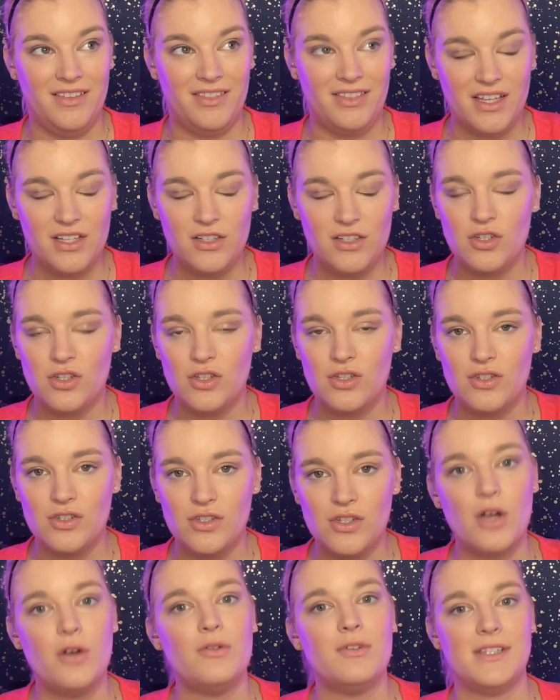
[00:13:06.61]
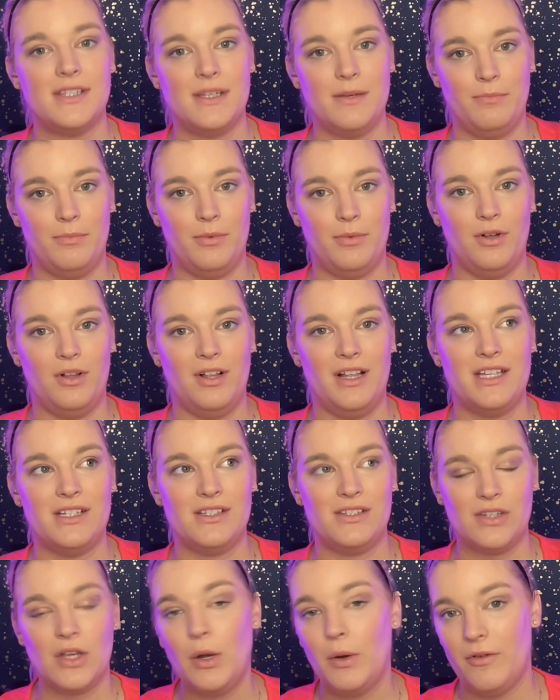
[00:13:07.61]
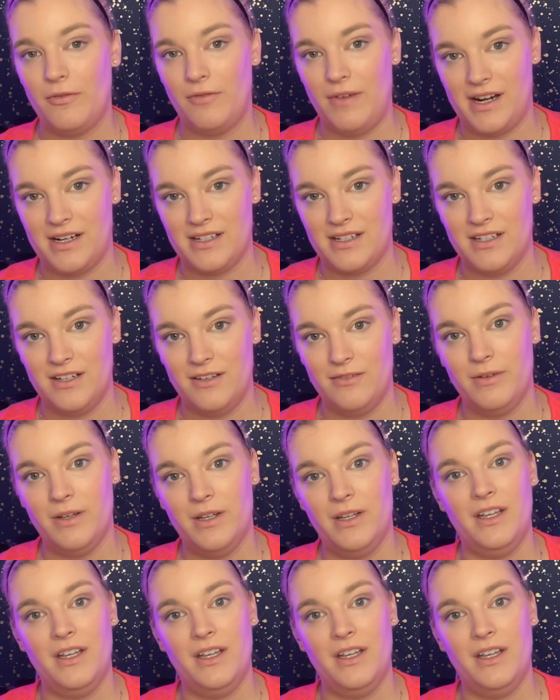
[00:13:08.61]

That's so simple and so effective.